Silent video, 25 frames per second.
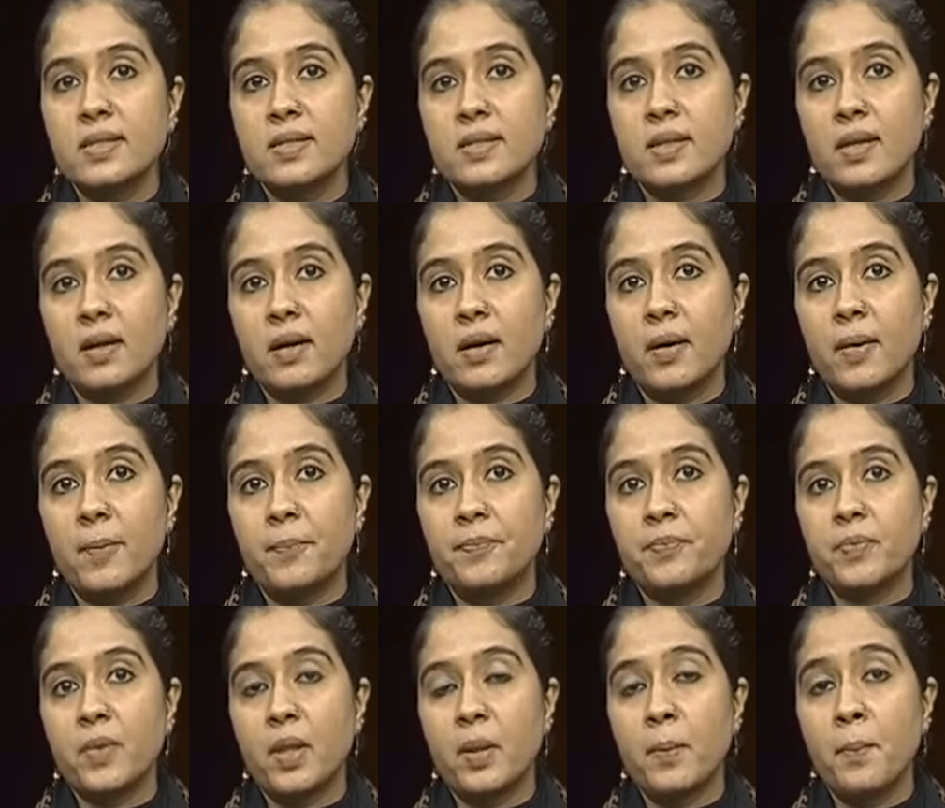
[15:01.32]

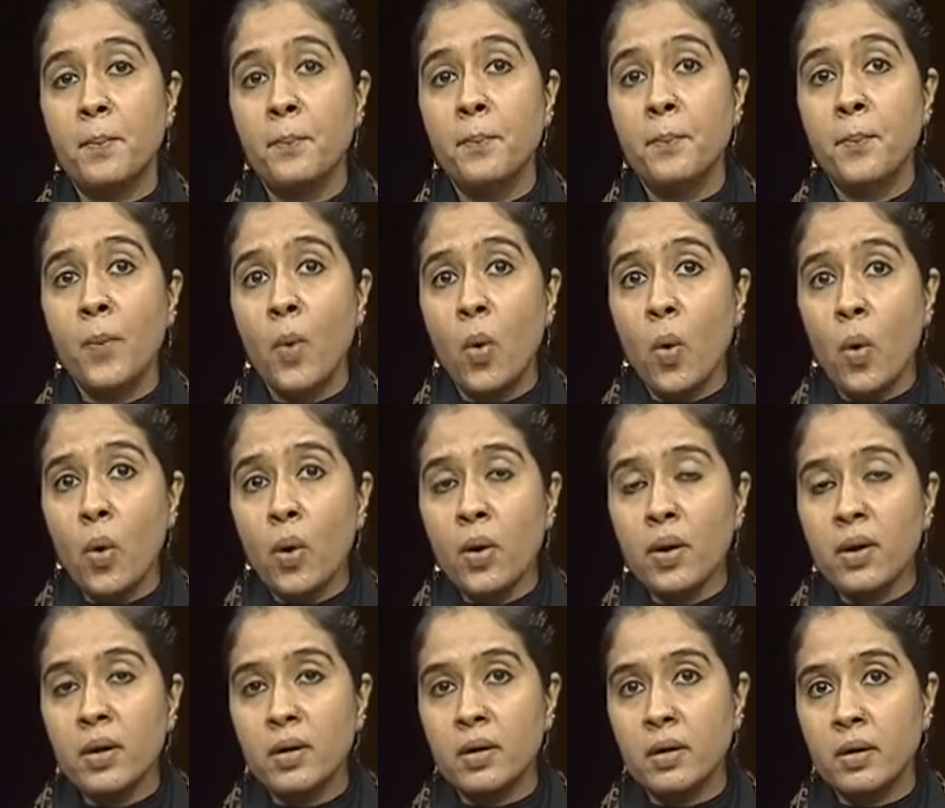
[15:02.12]
um,
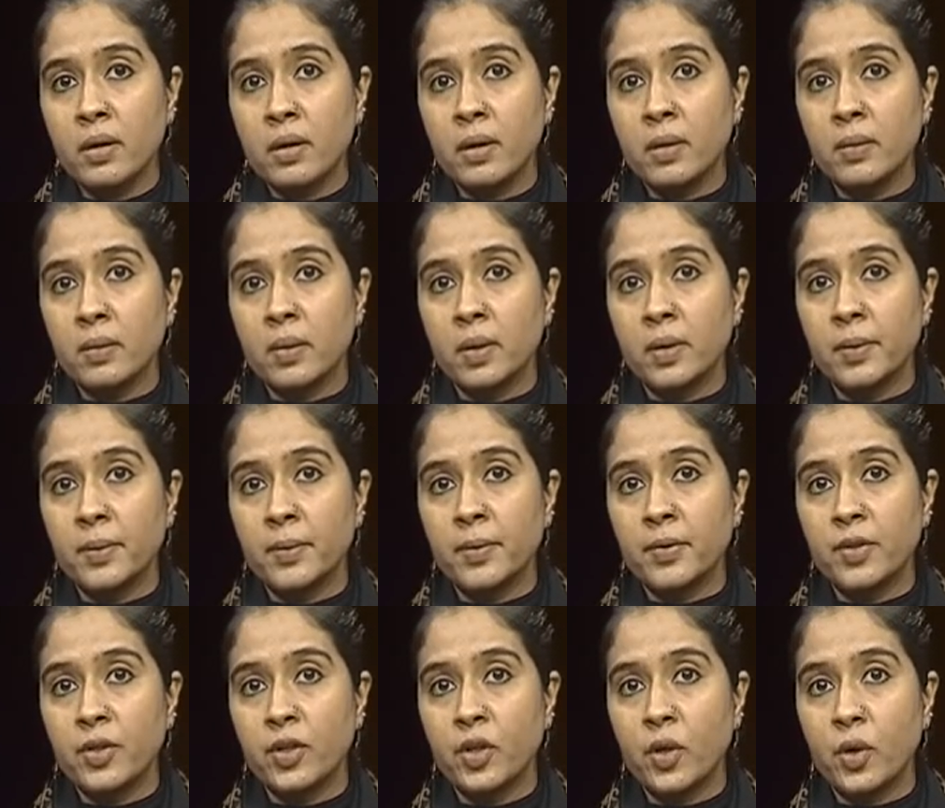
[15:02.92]
more, uh, uh
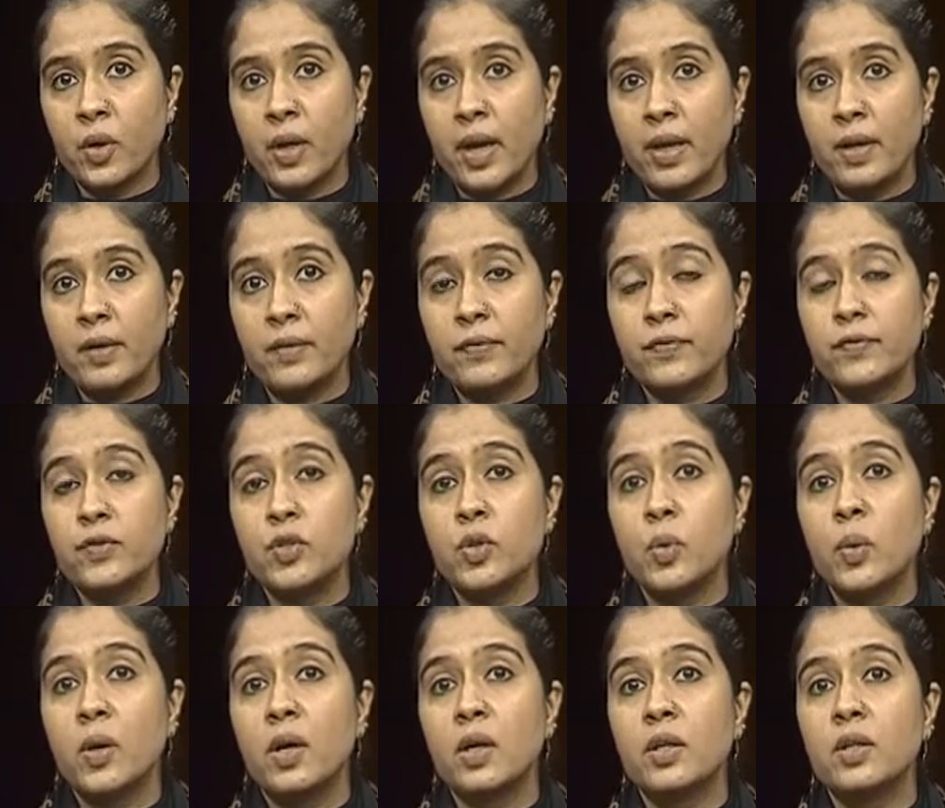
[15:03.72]
you know, kind of
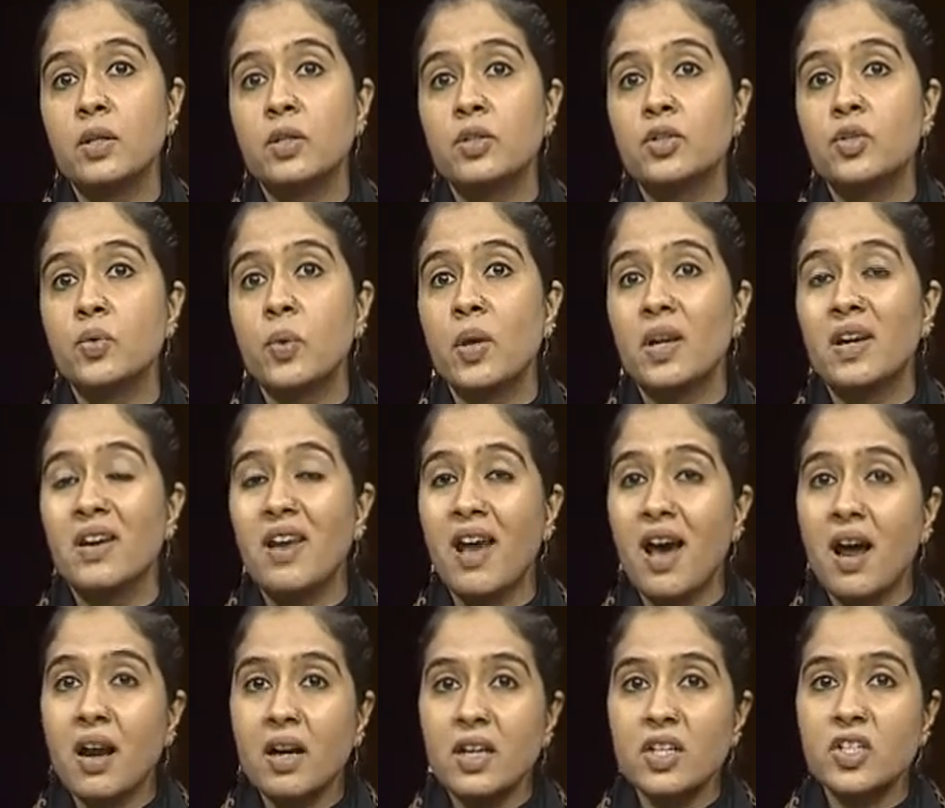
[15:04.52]
to a to a
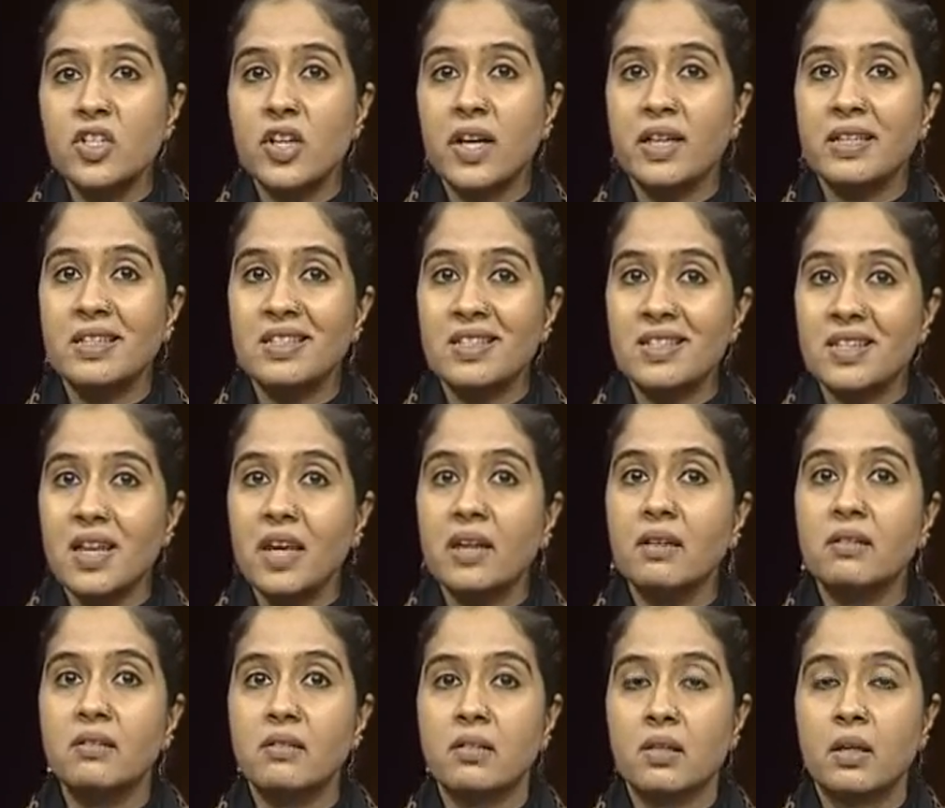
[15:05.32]
large
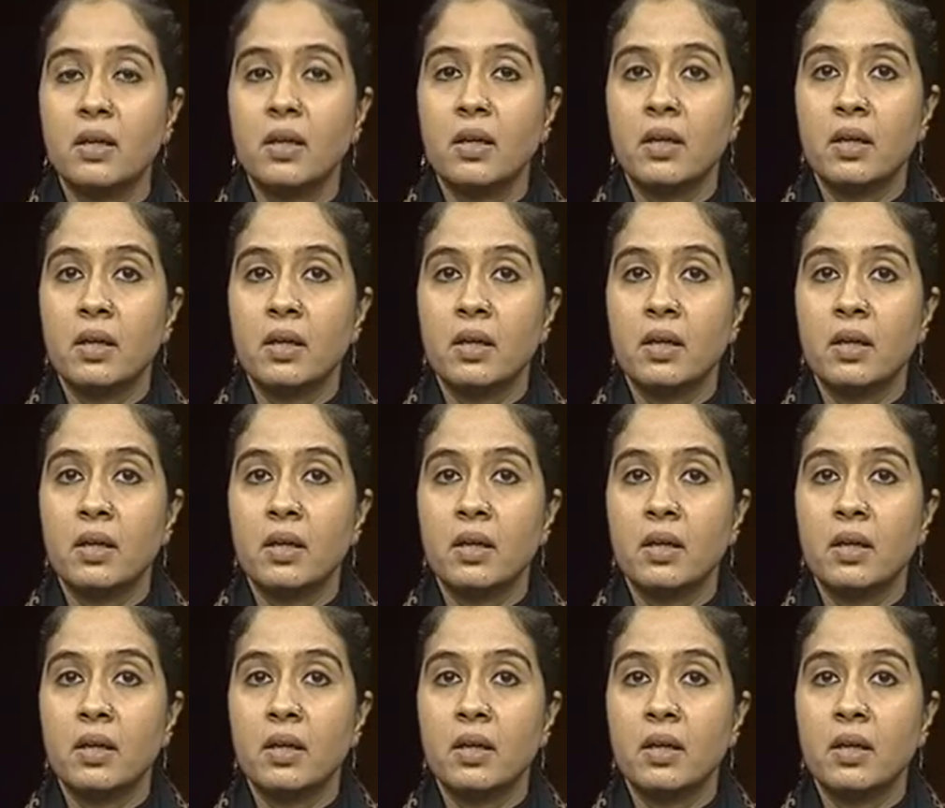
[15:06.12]
extent,